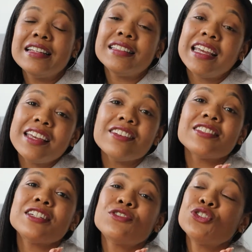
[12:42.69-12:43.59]
taking
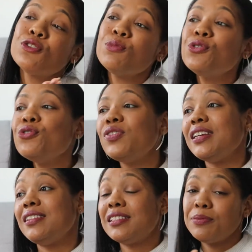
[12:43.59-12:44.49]
yourself to the
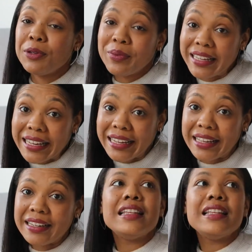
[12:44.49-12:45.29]
movies when we can,